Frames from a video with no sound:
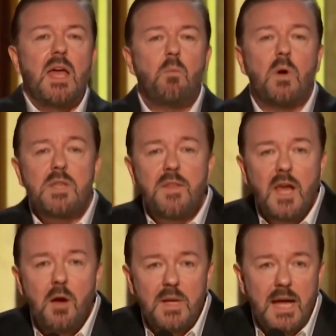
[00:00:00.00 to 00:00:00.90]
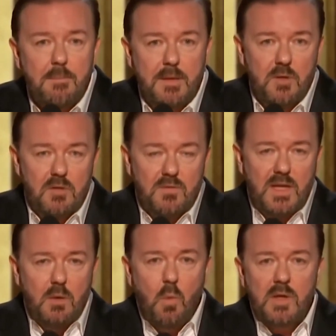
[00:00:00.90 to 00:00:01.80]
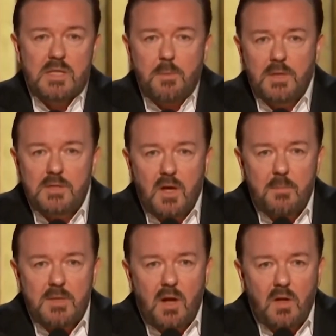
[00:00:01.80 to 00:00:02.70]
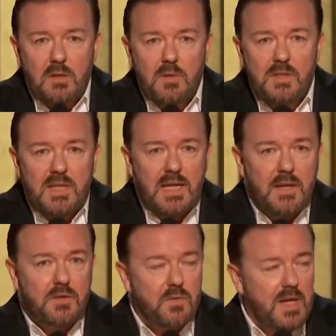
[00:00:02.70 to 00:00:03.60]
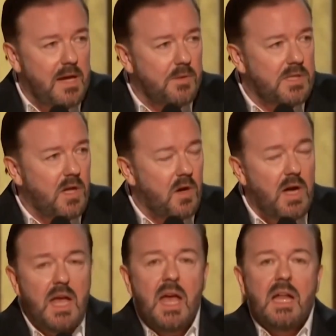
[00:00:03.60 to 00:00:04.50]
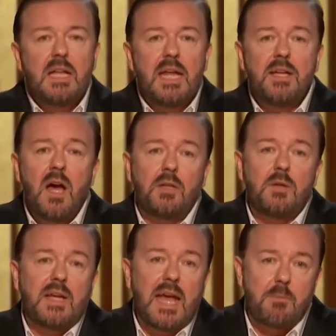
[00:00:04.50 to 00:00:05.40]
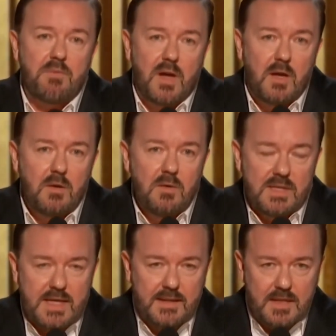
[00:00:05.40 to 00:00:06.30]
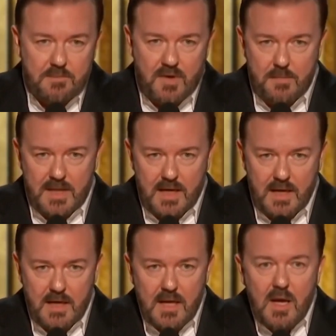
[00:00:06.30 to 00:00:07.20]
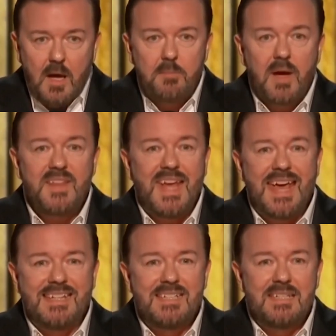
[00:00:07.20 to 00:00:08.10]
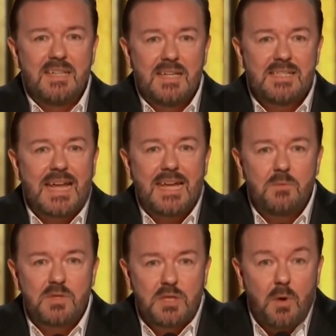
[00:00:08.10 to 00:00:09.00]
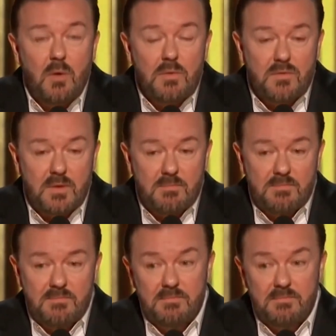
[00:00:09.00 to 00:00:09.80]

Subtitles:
It wasn't the only epic movie. Once Upon a Time in Hollywood, nearly 3 hours long, Leonardo DiCaprio attended the premiere, and by the end, his date was too old for him.